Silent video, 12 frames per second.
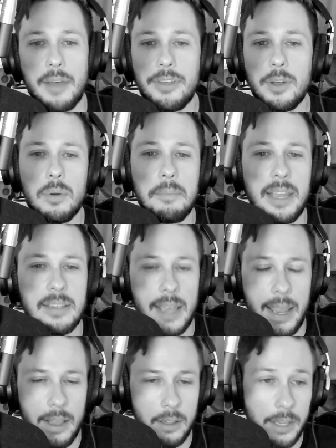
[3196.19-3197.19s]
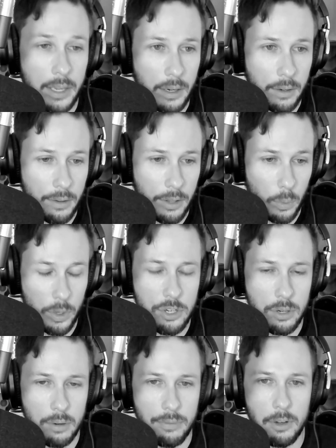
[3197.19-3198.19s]
I think what makes Alien, the
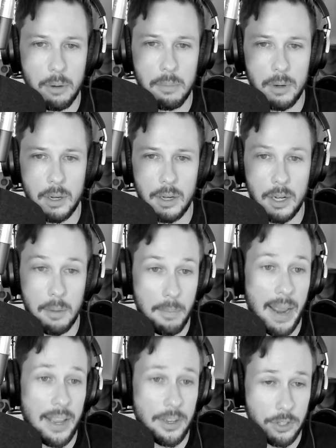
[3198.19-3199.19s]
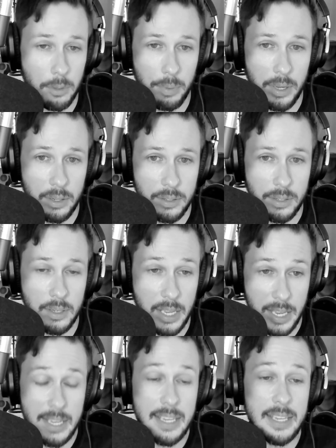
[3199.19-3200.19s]
original film, a masterpiece
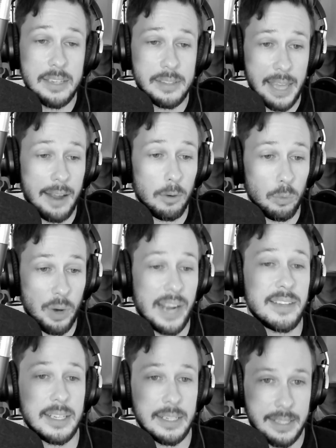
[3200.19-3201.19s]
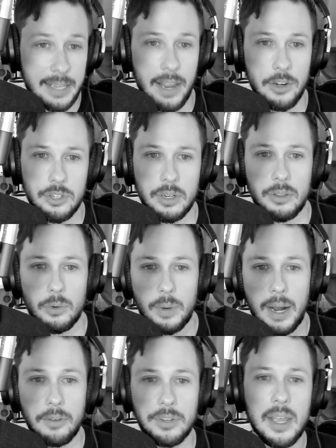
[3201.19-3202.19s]
is that rising tension
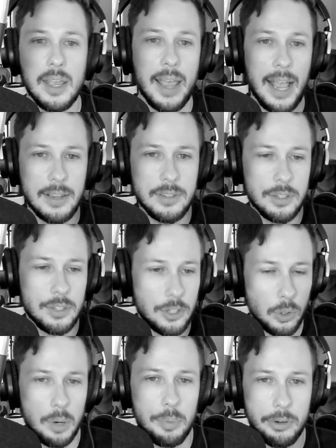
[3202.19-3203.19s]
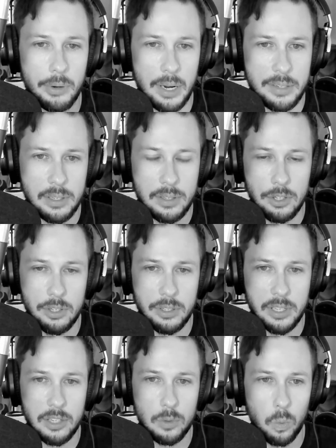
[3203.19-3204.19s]
throughout. As the story progresses, it
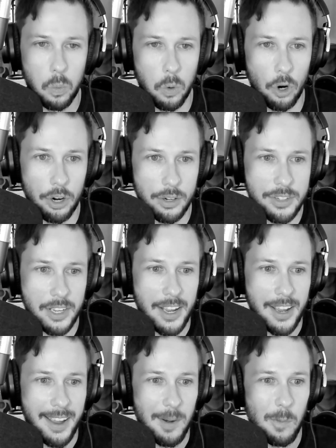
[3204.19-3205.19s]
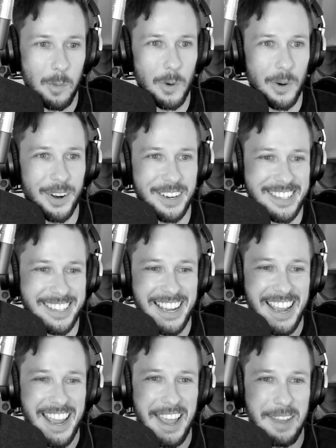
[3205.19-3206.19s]
just gets worse and worse
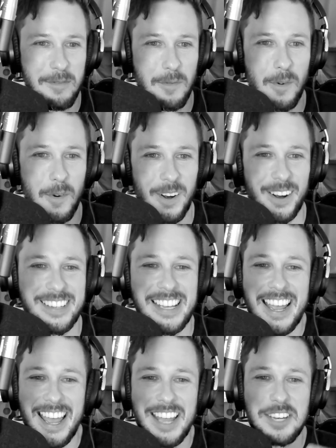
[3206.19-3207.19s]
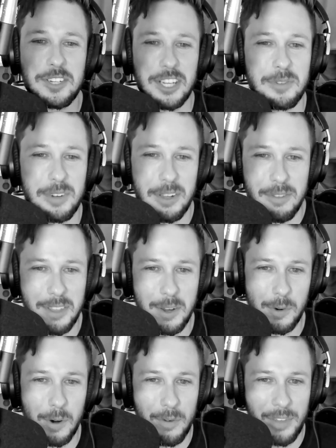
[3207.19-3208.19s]
and worse. And just when you think
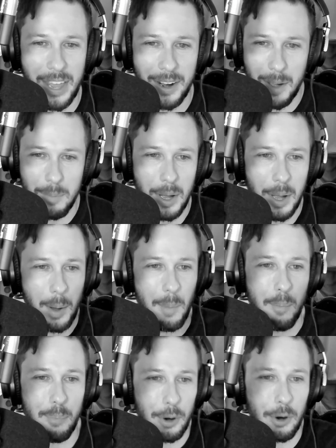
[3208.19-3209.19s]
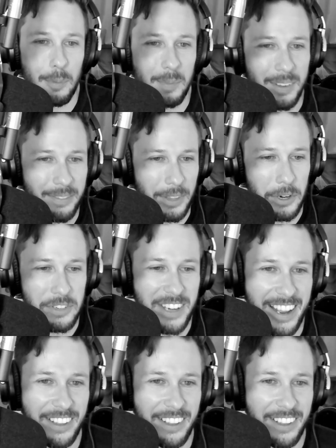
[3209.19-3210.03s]
we're over that hump, boom, there's an